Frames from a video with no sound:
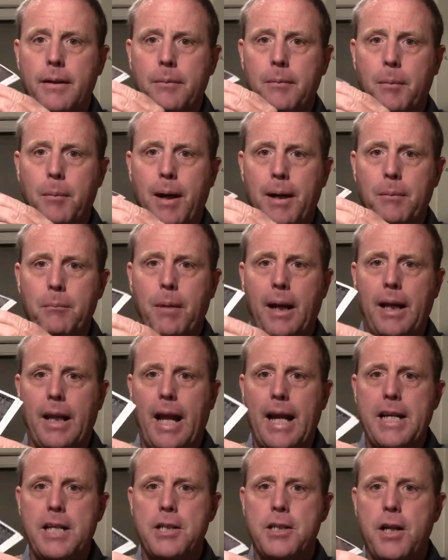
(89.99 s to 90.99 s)
My
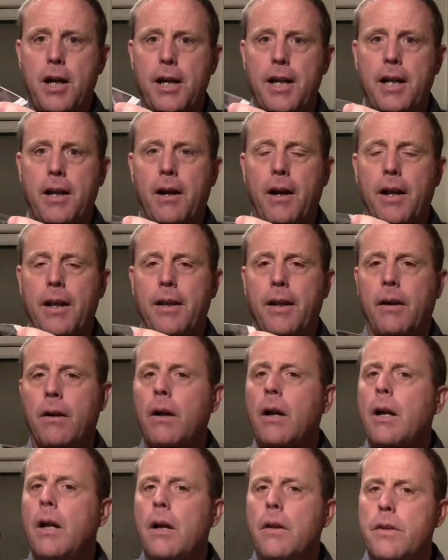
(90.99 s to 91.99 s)
light shining on it
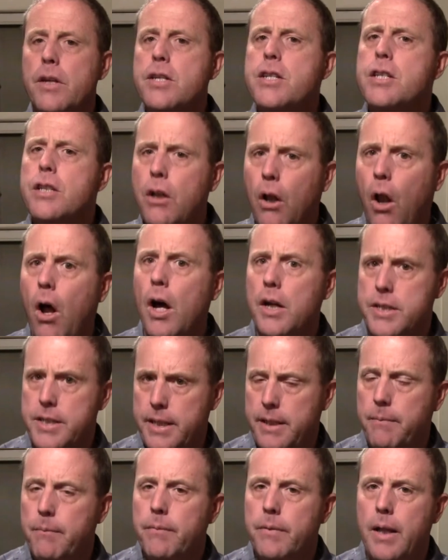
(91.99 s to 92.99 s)
there. This is
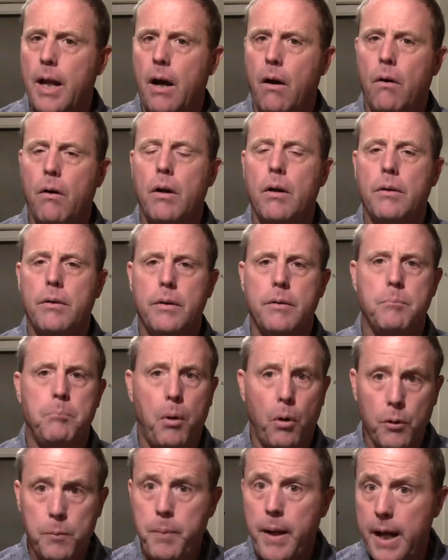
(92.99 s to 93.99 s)
glossy. Now,
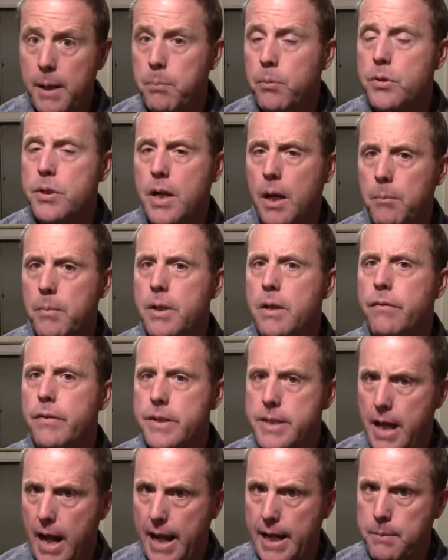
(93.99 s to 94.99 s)
both papers come in
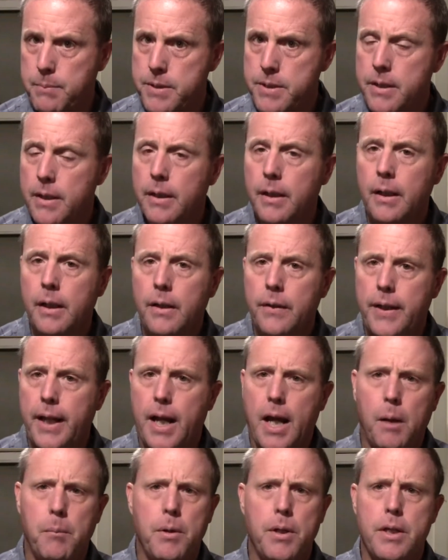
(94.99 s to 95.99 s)
different types.
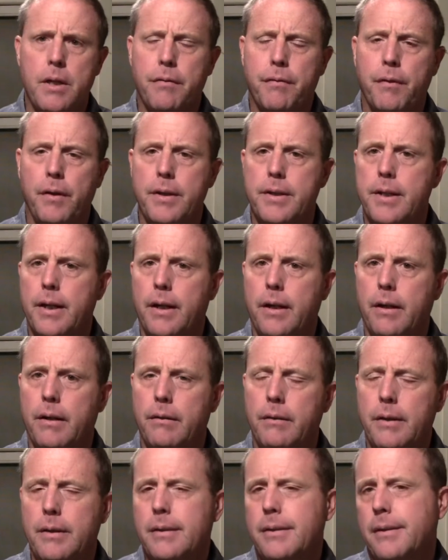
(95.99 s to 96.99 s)
They come in different,
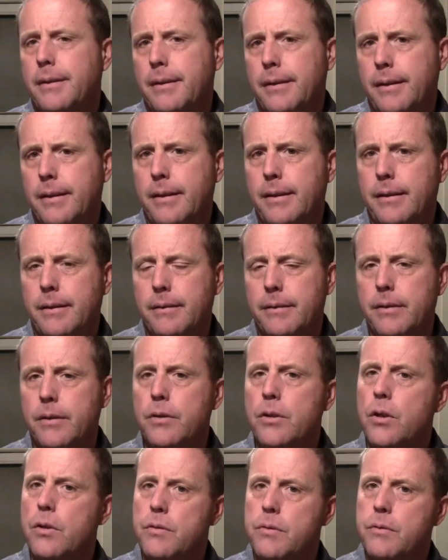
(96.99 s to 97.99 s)

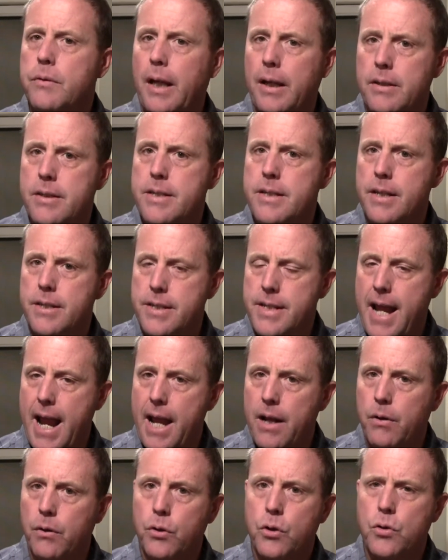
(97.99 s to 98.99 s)
there's like the
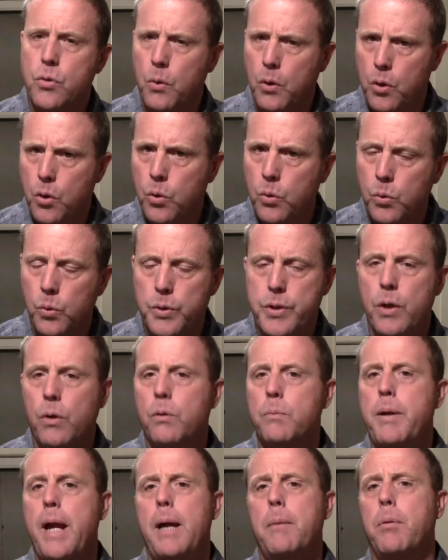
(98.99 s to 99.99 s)
standard sort of cool
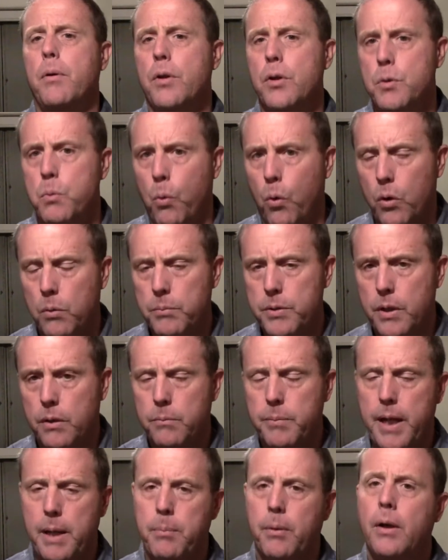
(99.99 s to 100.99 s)
tone paper, there's warm
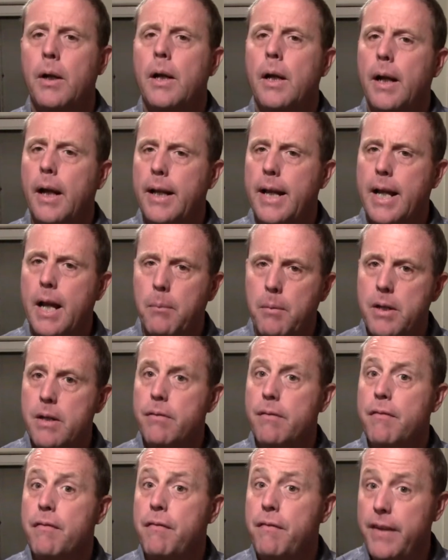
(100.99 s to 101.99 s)
tone paper, and they come in
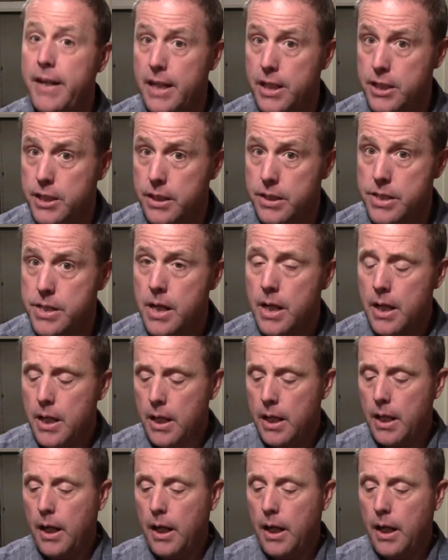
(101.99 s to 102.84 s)
different finishes.